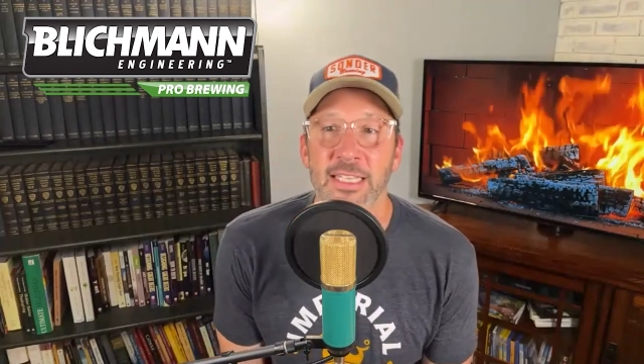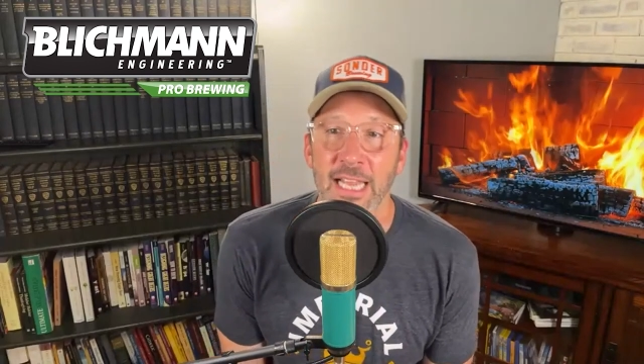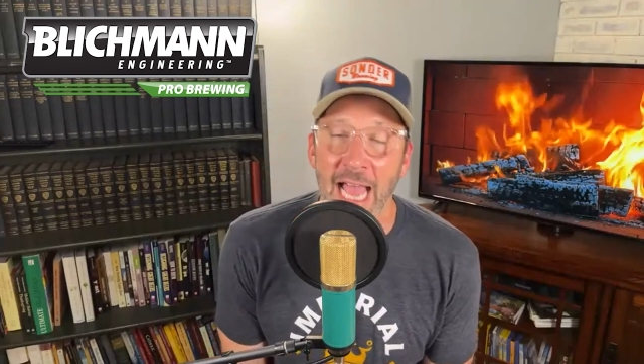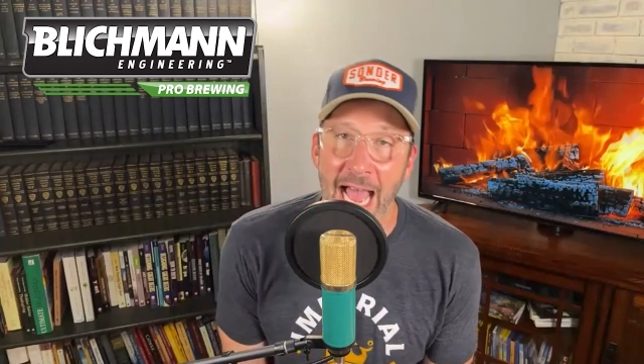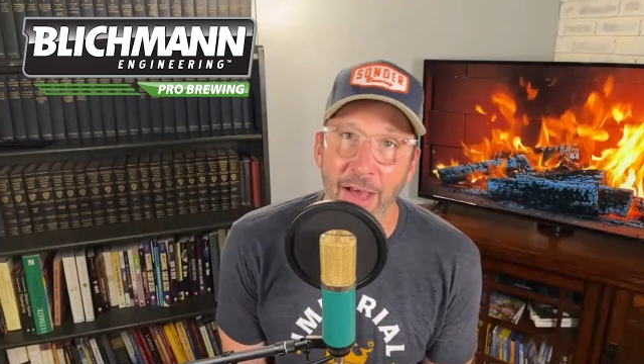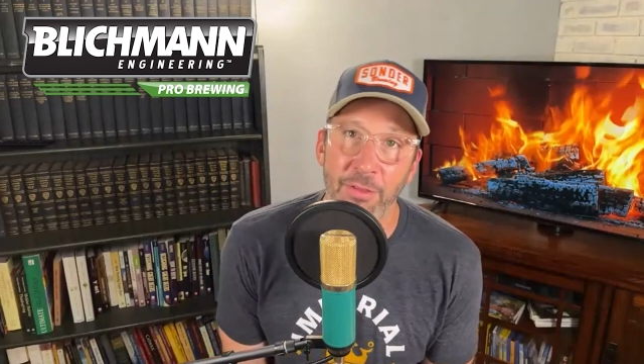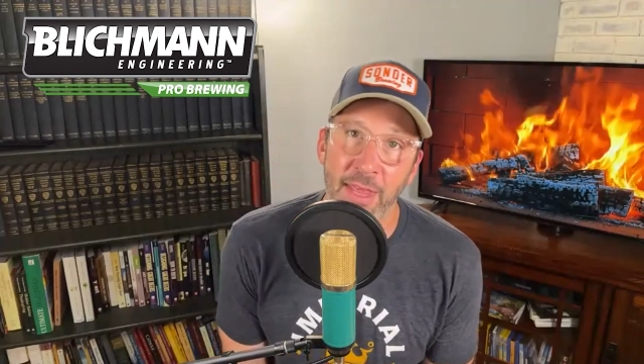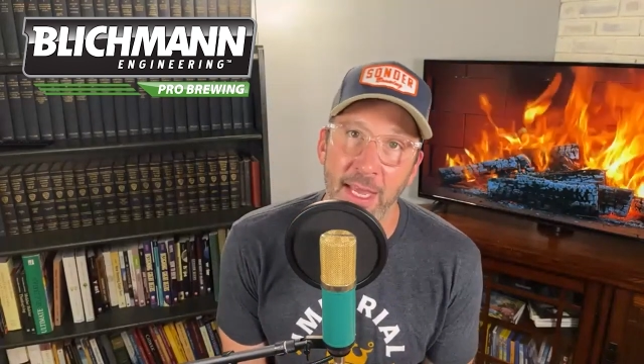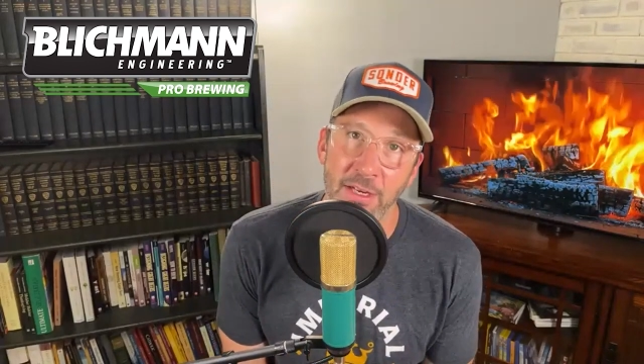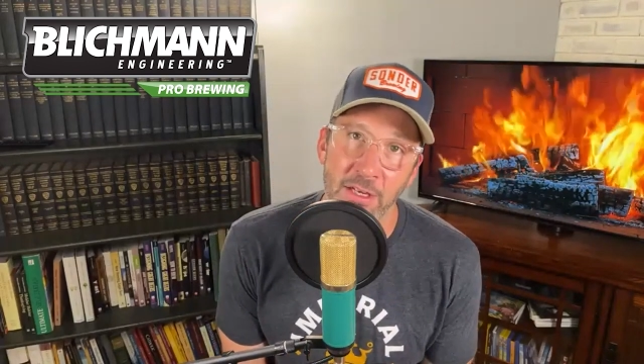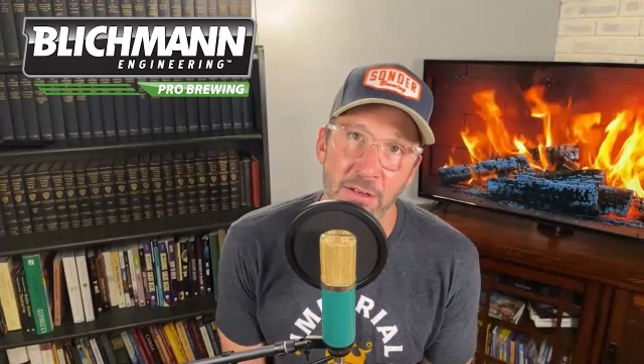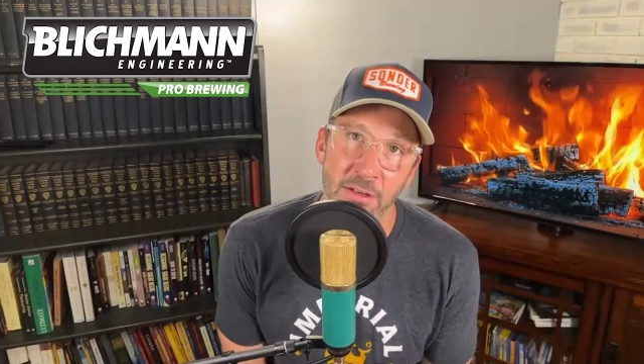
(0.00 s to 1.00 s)
see how
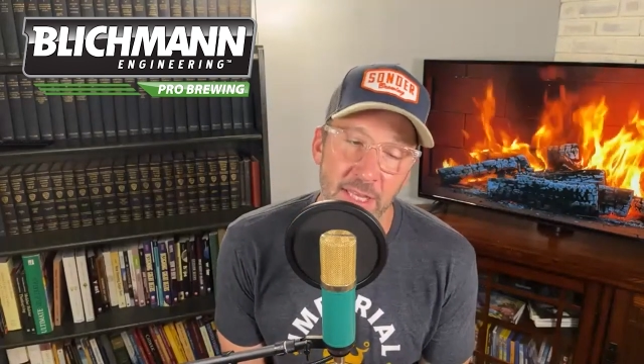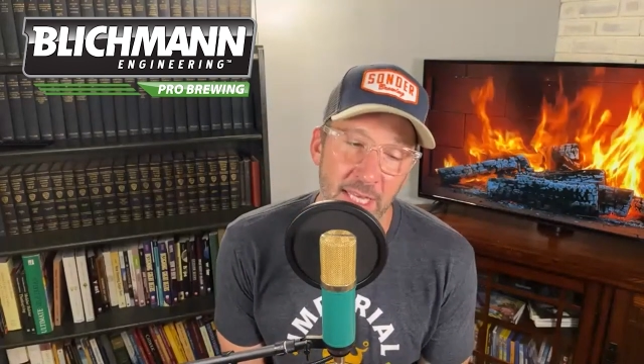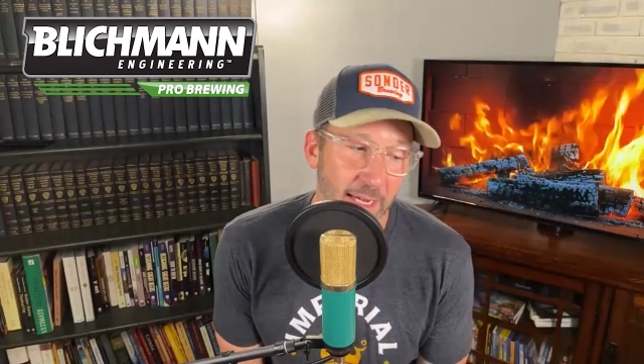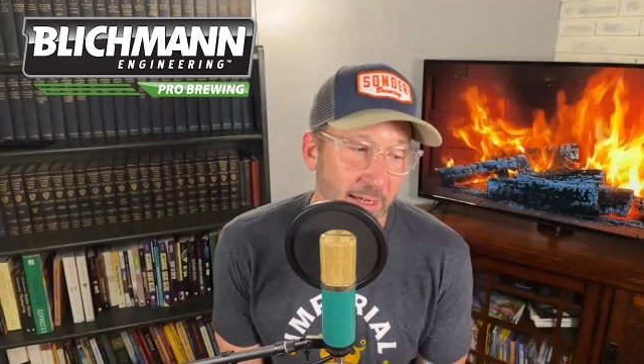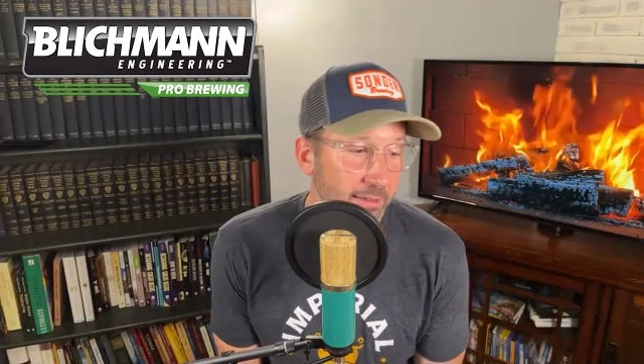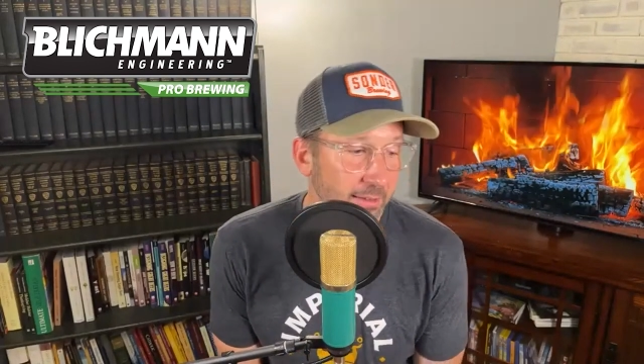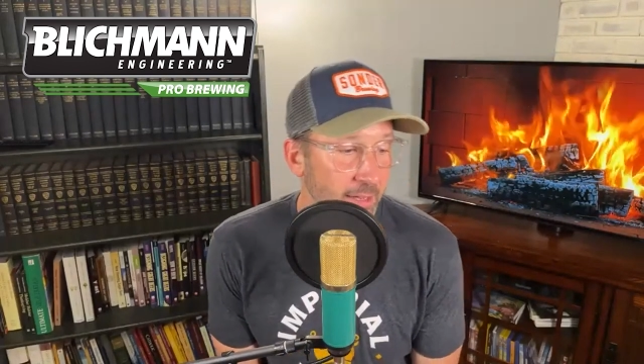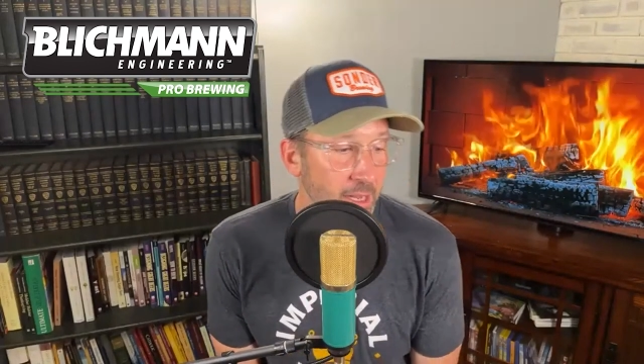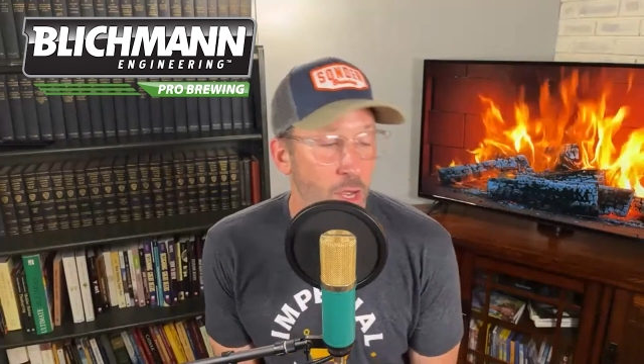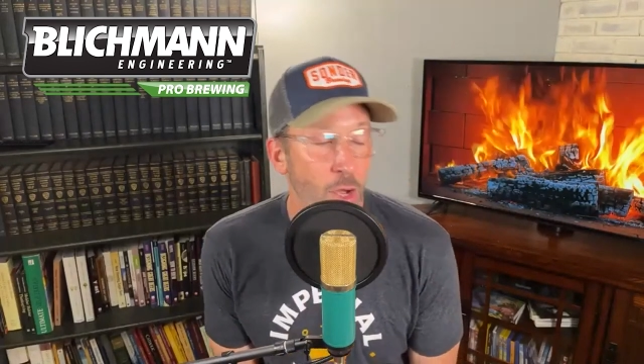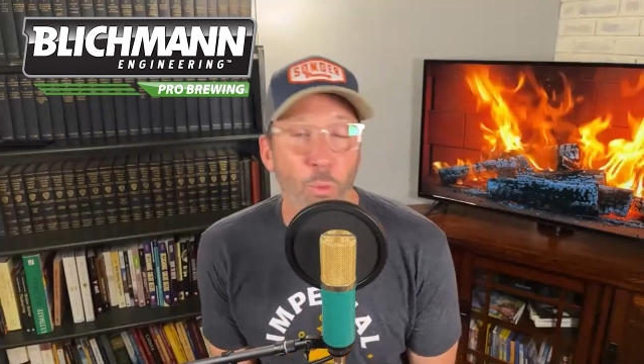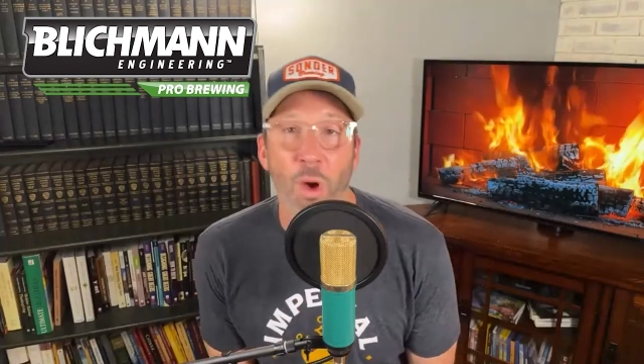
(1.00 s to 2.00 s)
they do things,
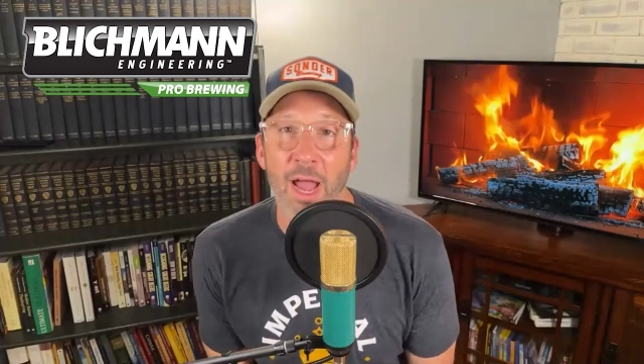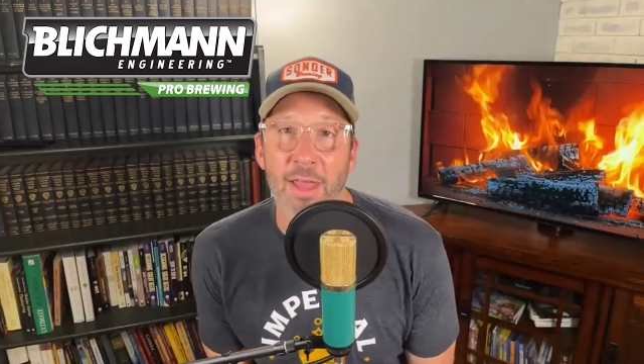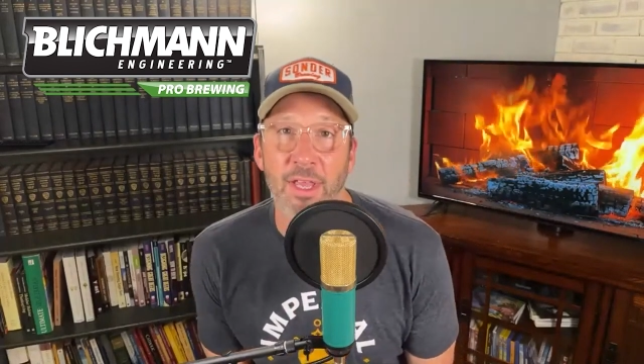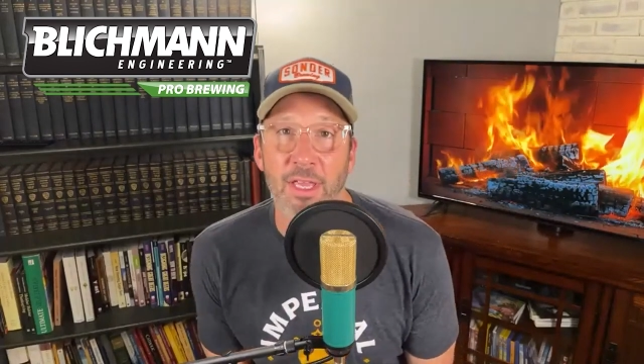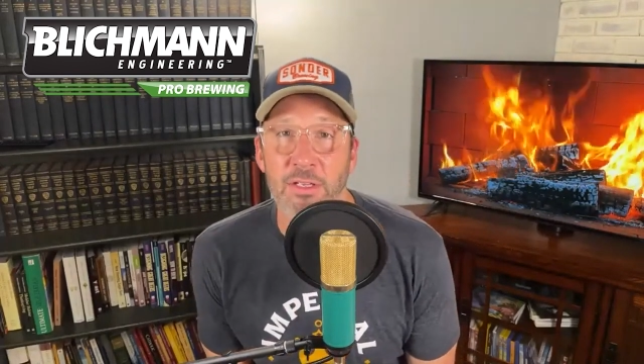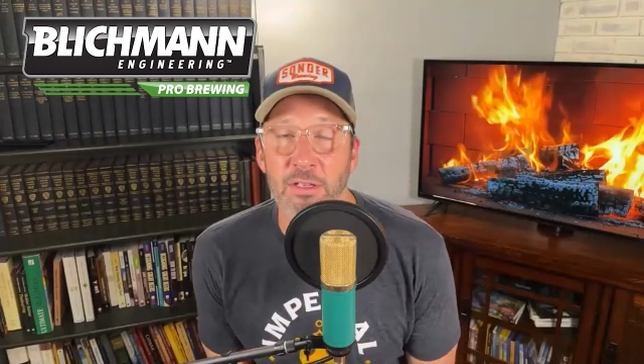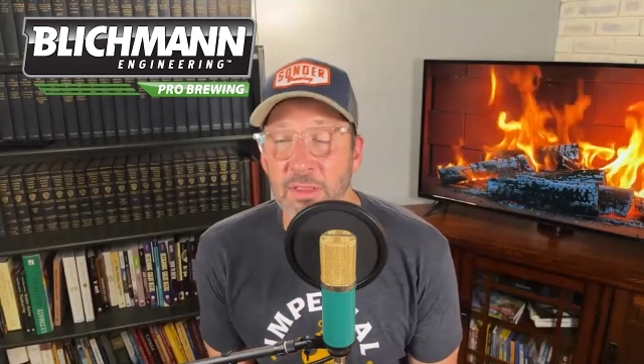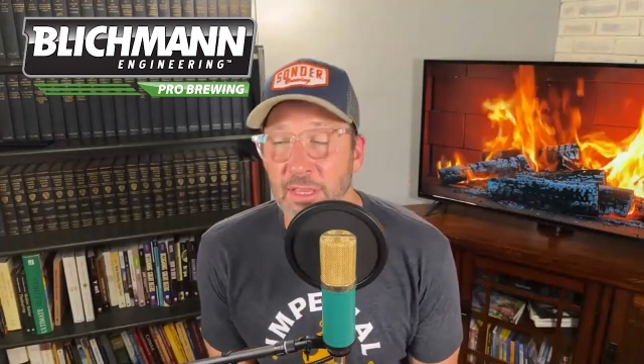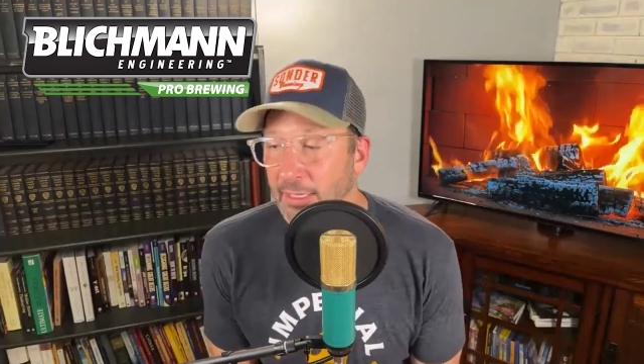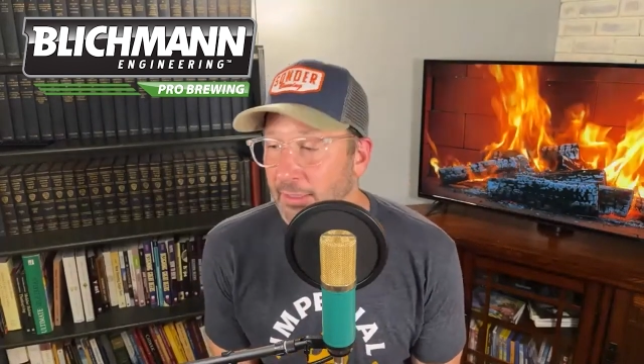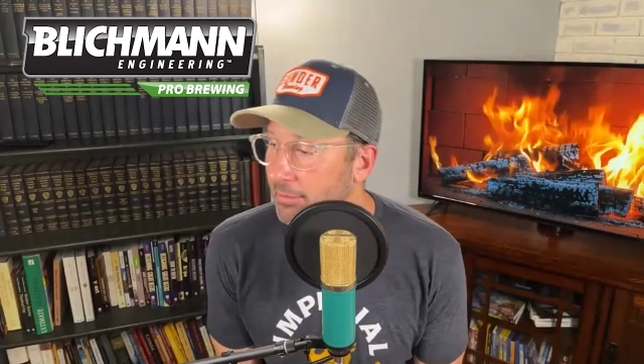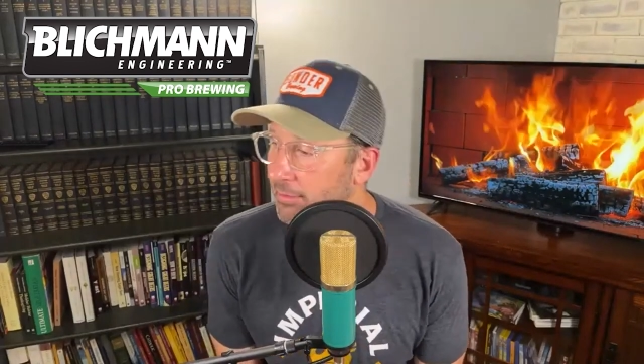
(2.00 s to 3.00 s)
why they do
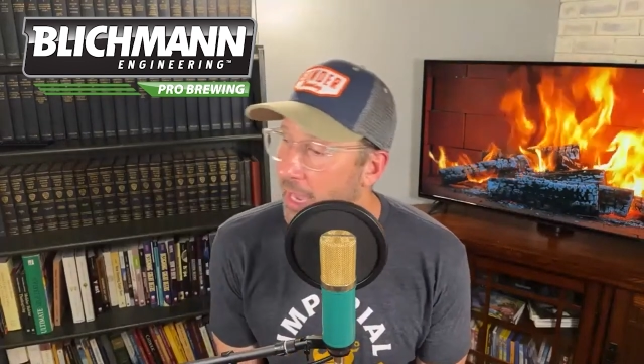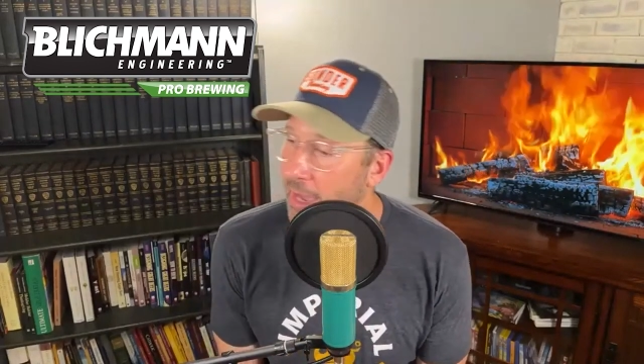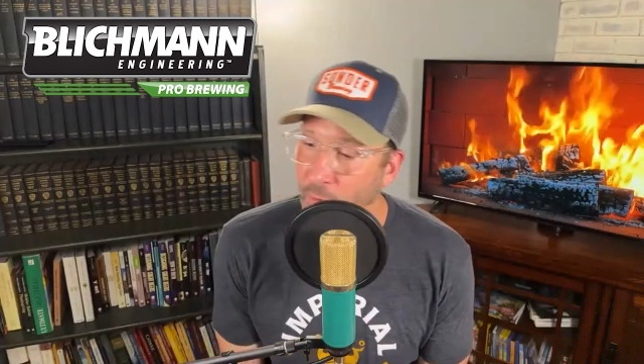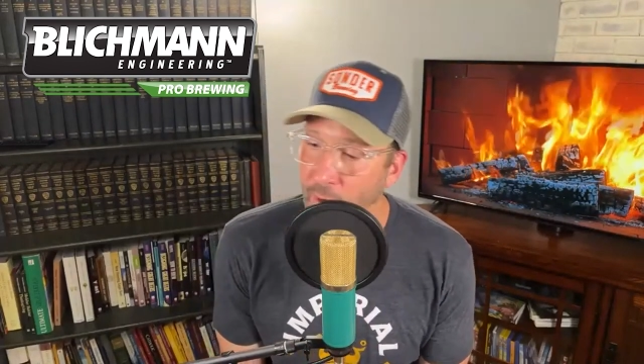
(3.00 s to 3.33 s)
things that